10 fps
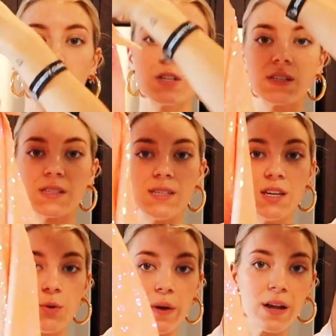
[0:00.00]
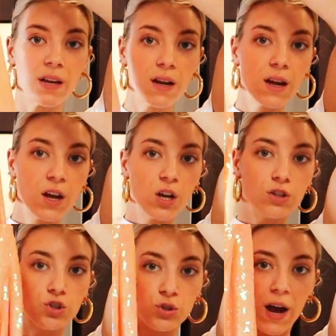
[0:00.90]
sequin
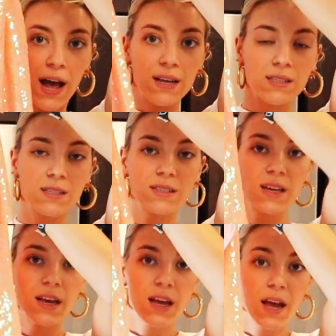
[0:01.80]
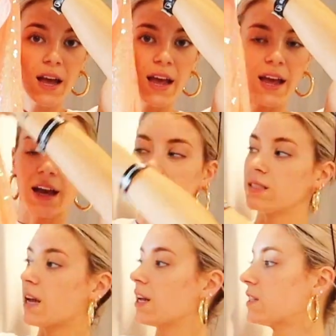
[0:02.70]
dress
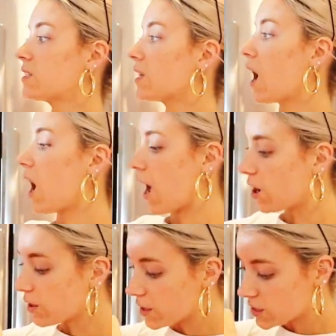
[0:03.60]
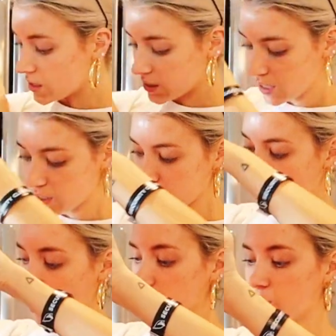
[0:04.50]
and it's I got this in a size
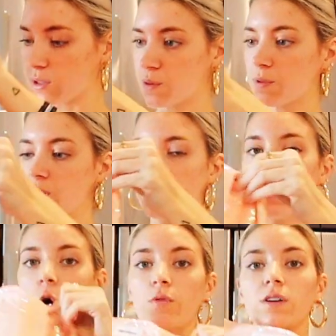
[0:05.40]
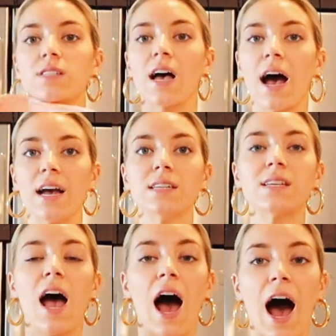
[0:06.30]
small, so it's supposed to be
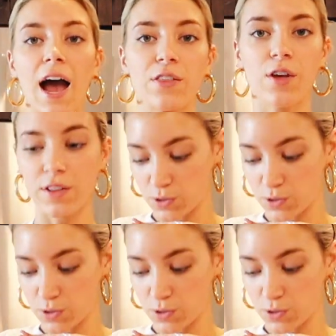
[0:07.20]
oversized. I thought